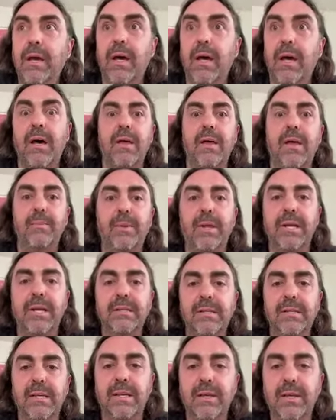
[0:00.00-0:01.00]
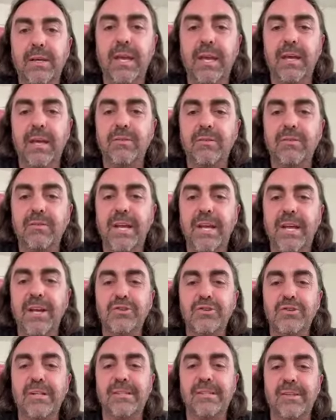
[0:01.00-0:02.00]
oh, that place, like you can't
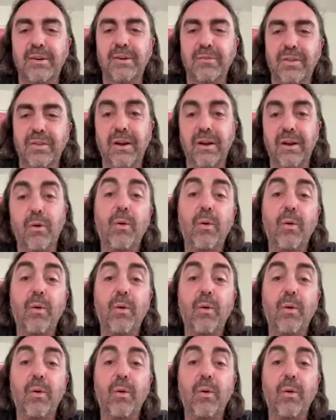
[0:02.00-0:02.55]
trust it over there,